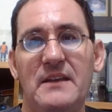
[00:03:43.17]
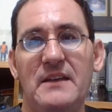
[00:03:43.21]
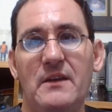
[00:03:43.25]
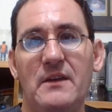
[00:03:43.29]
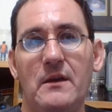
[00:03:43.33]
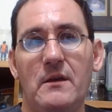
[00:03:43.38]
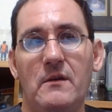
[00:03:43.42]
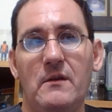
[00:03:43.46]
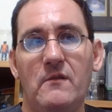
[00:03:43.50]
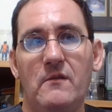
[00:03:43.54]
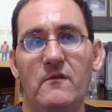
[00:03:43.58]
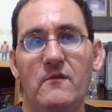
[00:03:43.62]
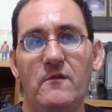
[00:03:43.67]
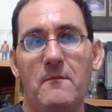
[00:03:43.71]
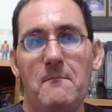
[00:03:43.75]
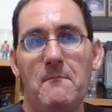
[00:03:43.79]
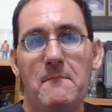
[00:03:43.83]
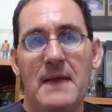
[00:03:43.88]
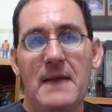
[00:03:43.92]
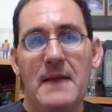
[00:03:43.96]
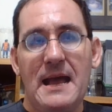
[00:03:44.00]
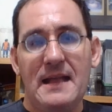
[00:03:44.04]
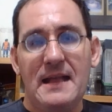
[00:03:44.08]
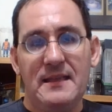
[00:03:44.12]
of
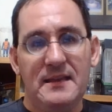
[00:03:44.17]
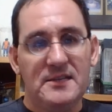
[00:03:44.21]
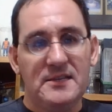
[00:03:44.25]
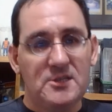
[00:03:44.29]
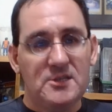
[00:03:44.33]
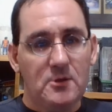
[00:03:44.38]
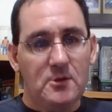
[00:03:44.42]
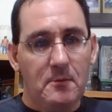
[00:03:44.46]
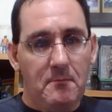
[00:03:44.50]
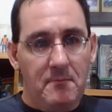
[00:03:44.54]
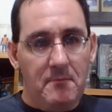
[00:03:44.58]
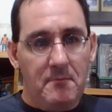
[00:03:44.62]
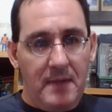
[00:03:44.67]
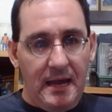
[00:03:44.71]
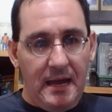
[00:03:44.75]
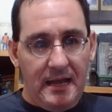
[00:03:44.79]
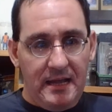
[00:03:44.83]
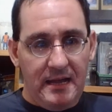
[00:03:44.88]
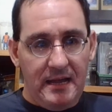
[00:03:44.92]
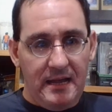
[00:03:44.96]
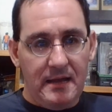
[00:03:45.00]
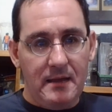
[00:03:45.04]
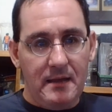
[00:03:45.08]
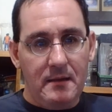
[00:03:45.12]
madness or
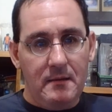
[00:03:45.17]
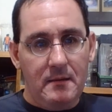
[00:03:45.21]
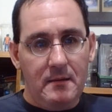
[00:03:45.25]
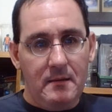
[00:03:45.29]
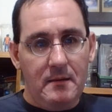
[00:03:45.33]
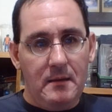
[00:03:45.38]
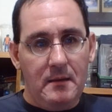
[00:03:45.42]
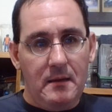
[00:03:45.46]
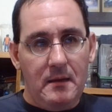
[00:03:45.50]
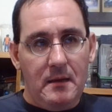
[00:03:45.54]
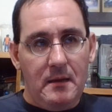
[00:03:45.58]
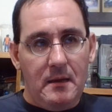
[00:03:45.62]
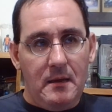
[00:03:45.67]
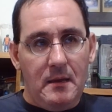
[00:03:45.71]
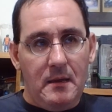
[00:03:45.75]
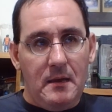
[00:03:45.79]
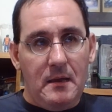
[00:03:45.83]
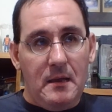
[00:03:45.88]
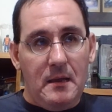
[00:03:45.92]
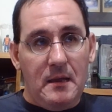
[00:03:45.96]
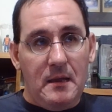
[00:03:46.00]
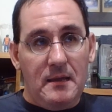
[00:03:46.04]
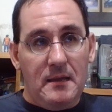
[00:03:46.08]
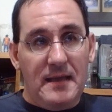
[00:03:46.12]
mania
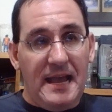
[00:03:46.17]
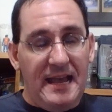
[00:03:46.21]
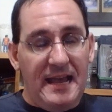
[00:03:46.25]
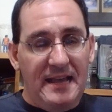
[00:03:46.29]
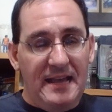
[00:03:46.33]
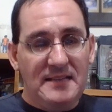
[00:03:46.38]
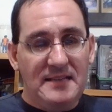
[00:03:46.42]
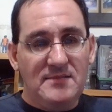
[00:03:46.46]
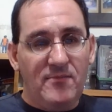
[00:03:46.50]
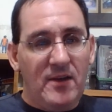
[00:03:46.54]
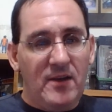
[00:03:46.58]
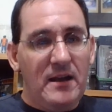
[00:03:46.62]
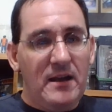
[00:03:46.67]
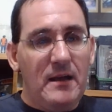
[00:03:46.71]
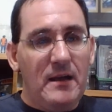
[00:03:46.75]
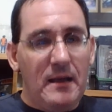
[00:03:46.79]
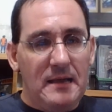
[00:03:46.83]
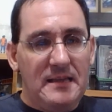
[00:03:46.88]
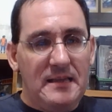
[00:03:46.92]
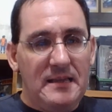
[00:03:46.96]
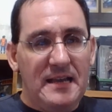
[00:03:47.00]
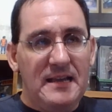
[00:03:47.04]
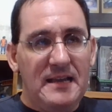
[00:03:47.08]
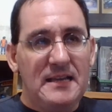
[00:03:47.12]
that is
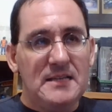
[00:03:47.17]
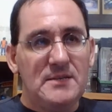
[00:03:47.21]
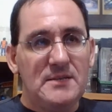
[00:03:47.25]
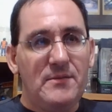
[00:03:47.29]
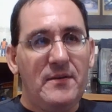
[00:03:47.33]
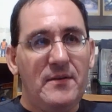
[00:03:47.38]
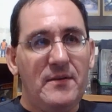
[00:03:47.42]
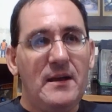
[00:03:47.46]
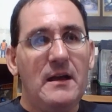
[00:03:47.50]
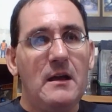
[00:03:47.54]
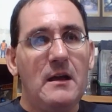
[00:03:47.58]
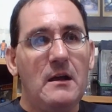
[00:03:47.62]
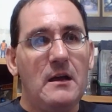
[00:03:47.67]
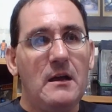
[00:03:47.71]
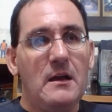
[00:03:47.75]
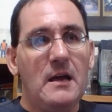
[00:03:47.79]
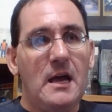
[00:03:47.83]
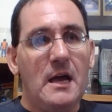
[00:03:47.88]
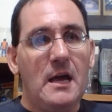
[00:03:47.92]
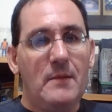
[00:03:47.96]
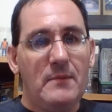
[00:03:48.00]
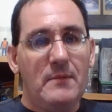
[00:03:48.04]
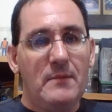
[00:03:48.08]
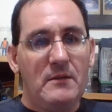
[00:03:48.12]
very
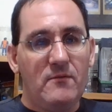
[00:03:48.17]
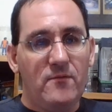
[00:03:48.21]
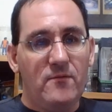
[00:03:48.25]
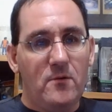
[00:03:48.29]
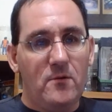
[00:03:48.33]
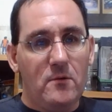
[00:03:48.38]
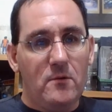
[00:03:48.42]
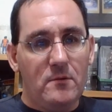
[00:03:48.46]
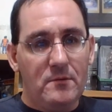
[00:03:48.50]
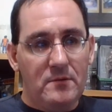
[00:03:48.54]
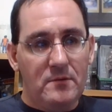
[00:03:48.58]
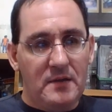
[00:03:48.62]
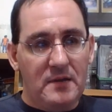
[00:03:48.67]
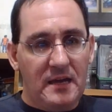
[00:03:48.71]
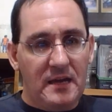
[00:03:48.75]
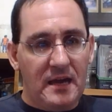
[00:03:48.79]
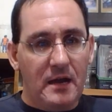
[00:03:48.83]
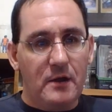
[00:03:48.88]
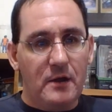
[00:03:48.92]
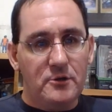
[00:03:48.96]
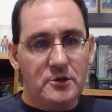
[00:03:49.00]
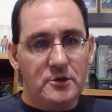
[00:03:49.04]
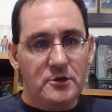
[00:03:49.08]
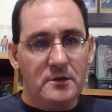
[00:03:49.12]
uncommon for the
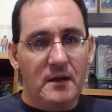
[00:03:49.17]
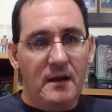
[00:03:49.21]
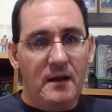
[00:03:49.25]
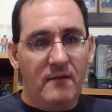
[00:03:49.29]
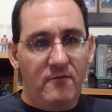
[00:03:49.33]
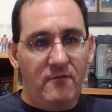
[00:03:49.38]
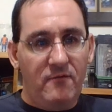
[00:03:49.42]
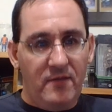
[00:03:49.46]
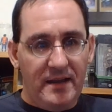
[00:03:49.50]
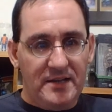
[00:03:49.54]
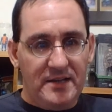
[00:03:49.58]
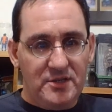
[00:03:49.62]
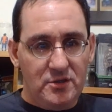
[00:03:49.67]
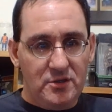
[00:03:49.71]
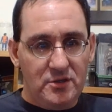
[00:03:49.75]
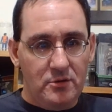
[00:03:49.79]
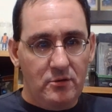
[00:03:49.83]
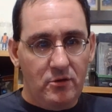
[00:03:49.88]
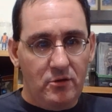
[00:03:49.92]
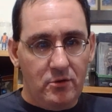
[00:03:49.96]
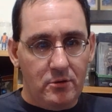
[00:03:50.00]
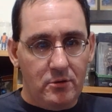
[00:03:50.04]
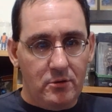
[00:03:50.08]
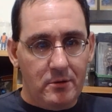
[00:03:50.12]
character of Lex
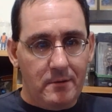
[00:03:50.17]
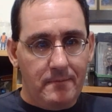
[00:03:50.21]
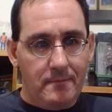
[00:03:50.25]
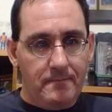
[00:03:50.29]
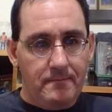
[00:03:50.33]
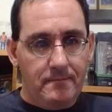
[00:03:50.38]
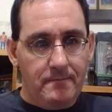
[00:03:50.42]
Luthor.